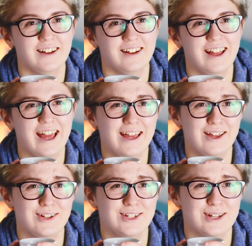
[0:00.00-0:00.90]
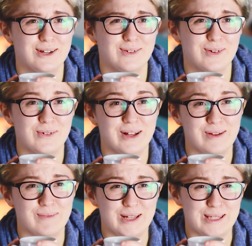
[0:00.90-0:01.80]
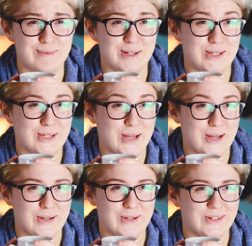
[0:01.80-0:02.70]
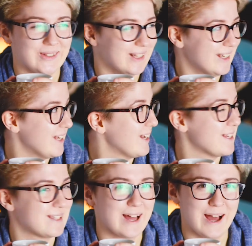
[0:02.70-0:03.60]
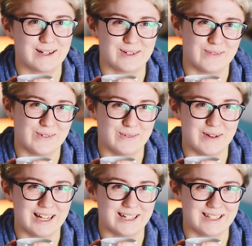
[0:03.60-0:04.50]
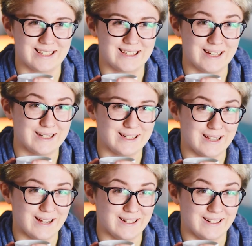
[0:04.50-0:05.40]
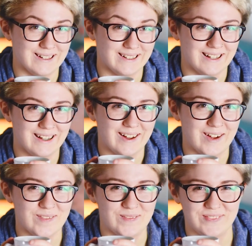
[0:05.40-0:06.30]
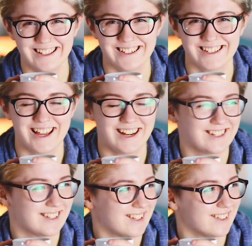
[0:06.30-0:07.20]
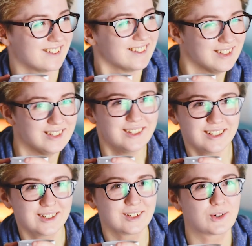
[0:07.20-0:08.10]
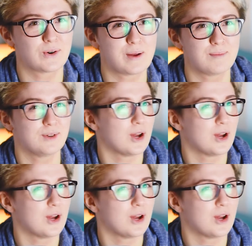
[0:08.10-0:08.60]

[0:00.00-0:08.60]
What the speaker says: Hey YouTube, welcome back to my channel. Here's Adam, who's my little set designer, who decided to pimp